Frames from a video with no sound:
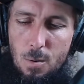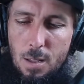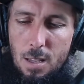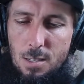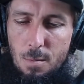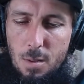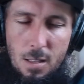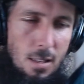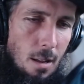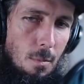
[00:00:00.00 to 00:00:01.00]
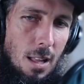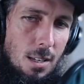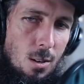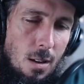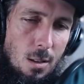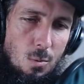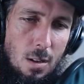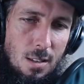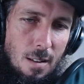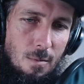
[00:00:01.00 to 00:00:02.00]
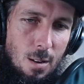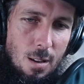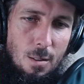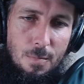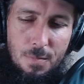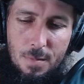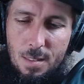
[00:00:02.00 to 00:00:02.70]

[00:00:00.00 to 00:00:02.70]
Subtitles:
We got some good. I'm glad you guys watched that video.